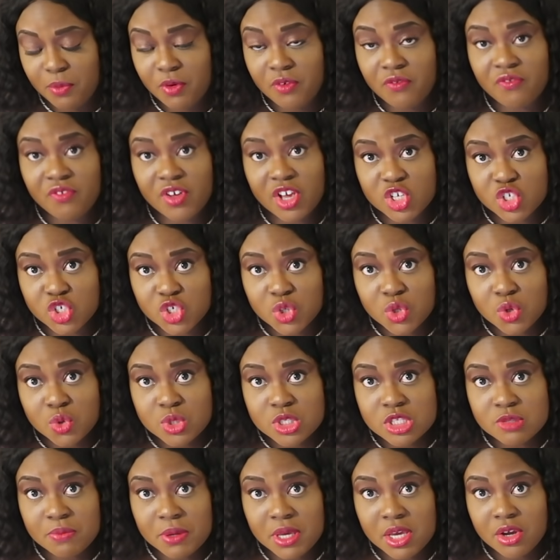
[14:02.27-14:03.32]
professional
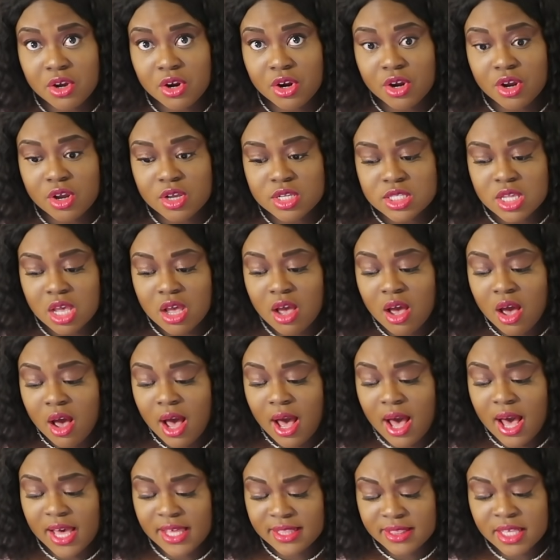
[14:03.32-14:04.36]
speakers.
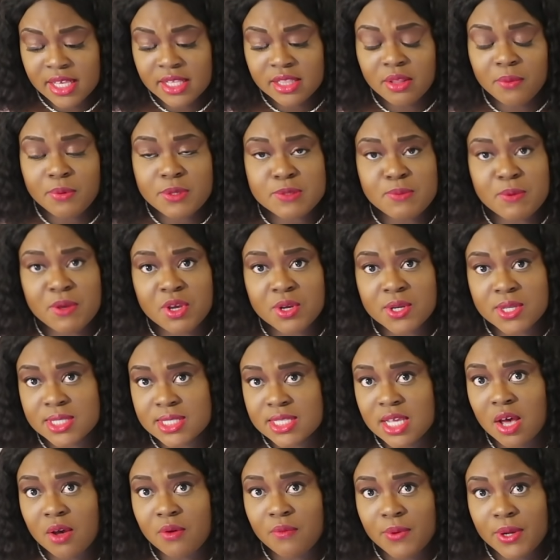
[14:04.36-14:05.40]
I think the speakers
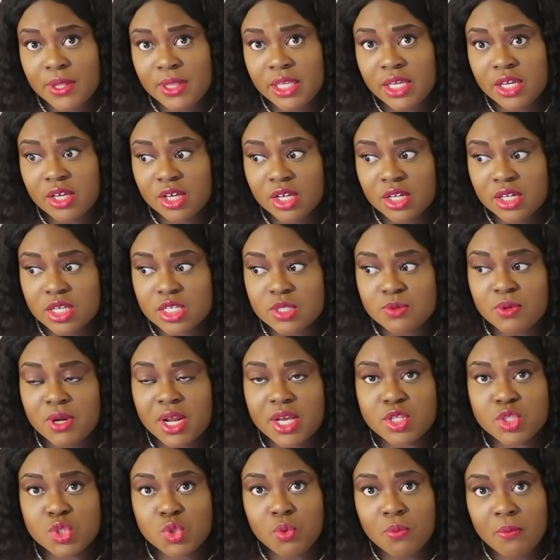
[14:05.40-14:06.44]
sound really good, because when
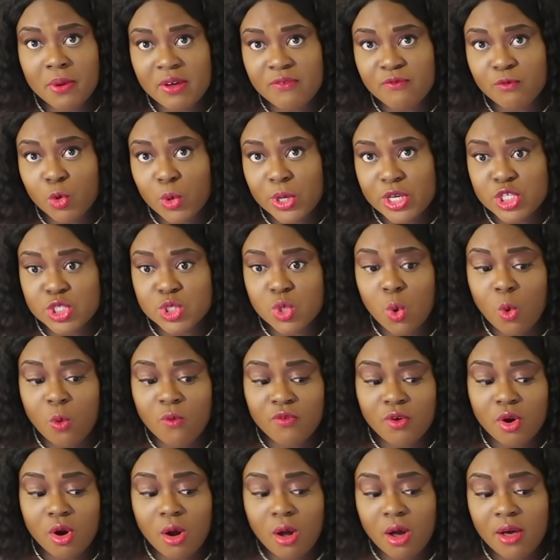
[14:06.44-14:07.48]
I do my
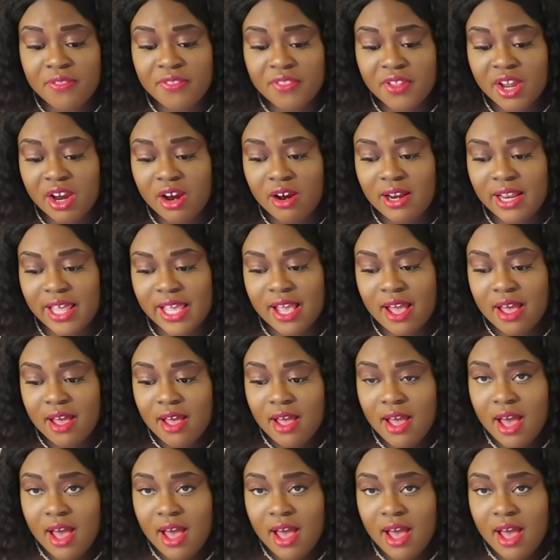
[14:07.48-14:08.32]
voiceover on there, like